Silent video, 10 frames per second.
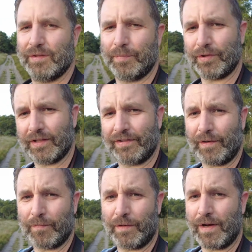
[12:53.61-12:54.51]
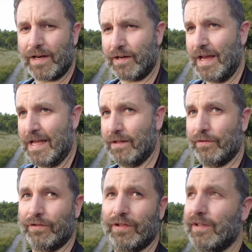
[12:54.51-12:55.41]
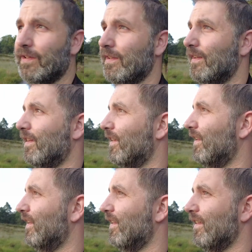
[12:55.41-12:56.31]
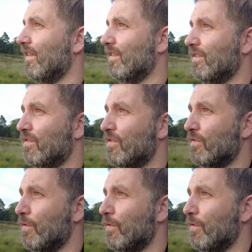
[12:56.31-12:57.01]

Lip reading: put it somewhere where there are hills. This is just